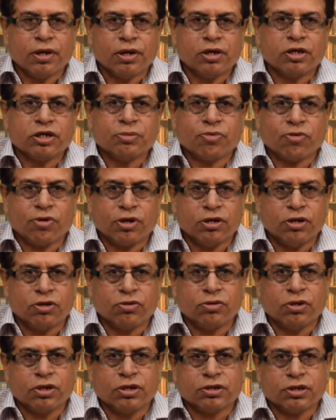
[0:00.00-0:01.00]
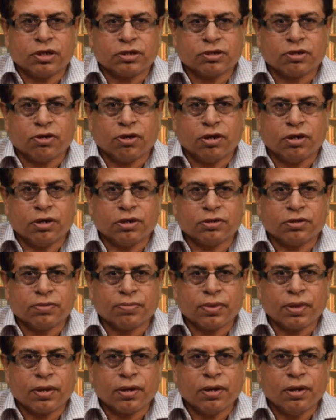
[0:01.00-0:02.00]
It is provided to the research scholars
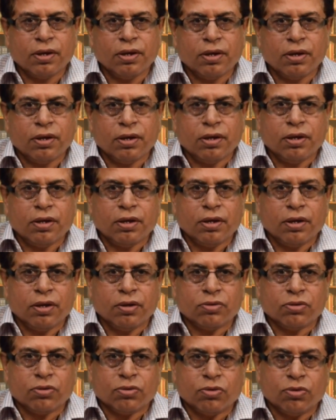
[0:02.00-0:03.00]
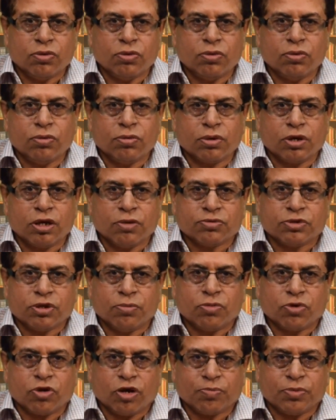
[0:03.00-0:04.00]
who give
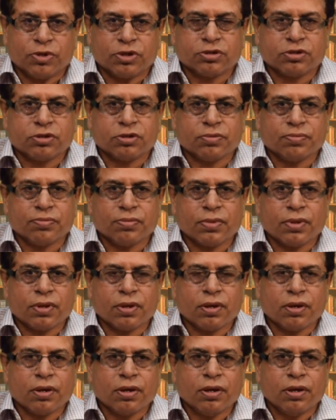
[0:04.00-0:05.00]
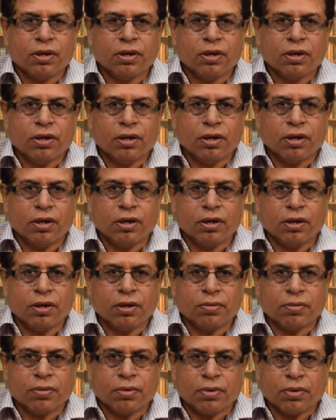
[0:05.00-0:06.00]
some topics
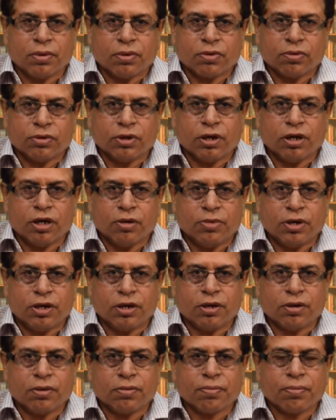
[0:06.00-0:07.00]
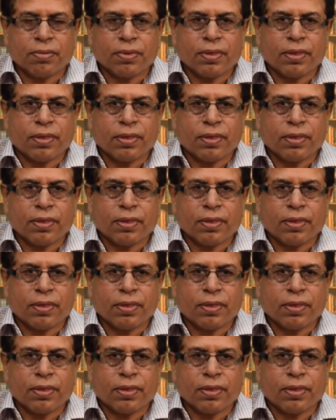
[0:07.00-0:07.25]
uh, to the librarian